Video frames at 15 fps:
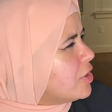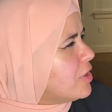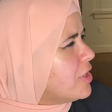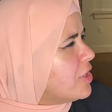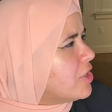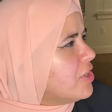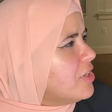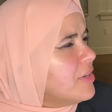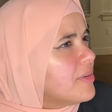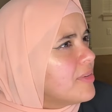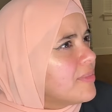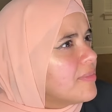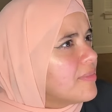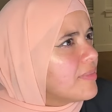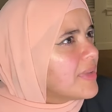earlier,
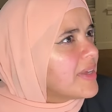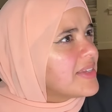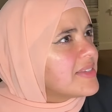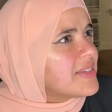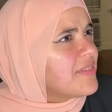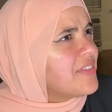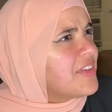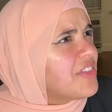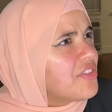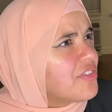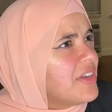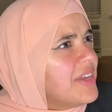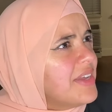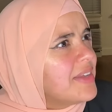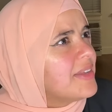uh, Do you want
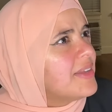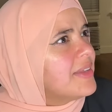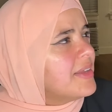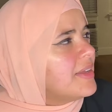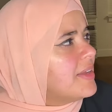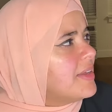73. it up